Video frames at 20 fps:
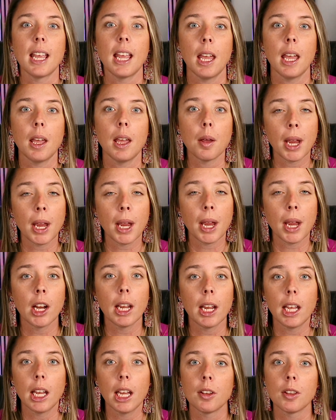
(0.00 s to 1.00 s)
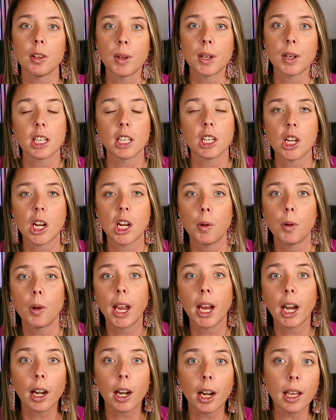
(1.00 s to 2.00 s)
a parent here in the Wesley Chapel
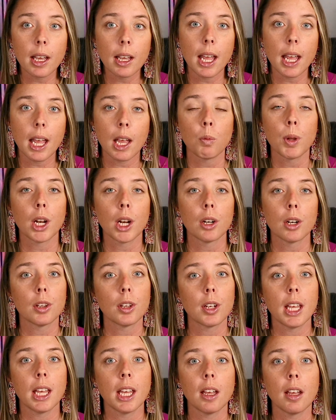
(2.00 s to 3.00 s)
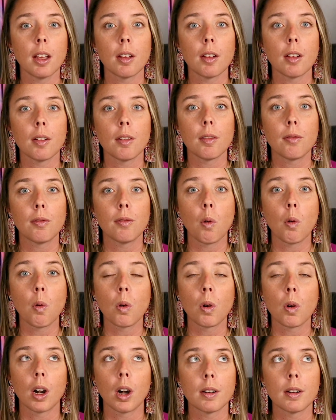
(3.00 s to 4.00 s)
area and we are looking
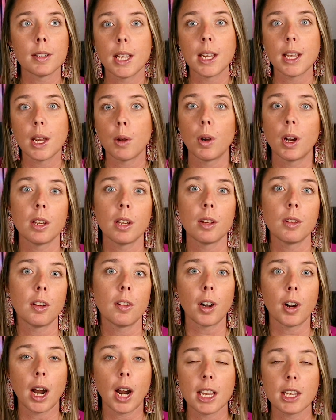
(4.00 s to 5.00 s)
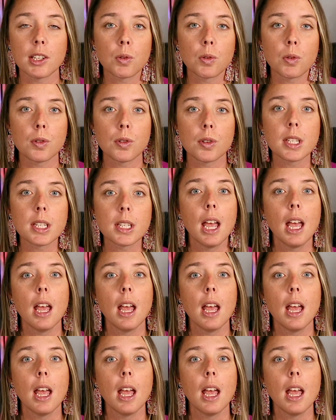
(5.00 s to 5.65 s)
for, say we're going to look for high schools